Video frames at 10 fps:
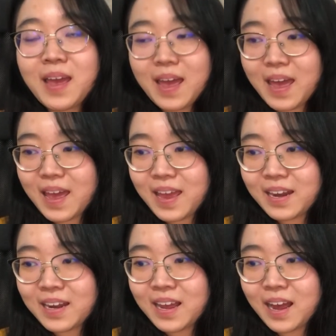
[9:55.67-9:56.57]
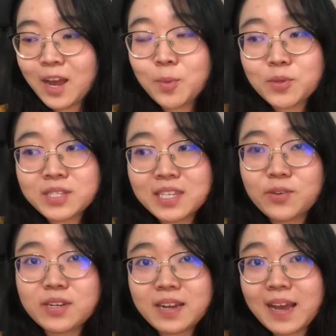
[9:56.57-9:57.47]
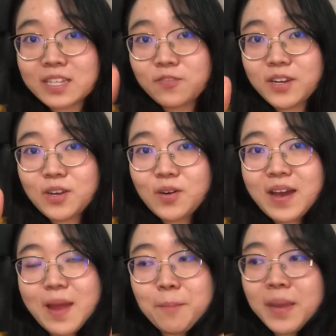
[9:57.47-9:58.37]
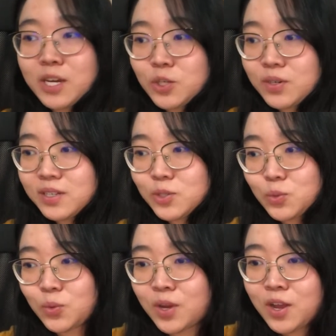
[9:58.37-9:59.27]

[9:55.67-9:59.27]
And I hope to see you in the next video, and make sure to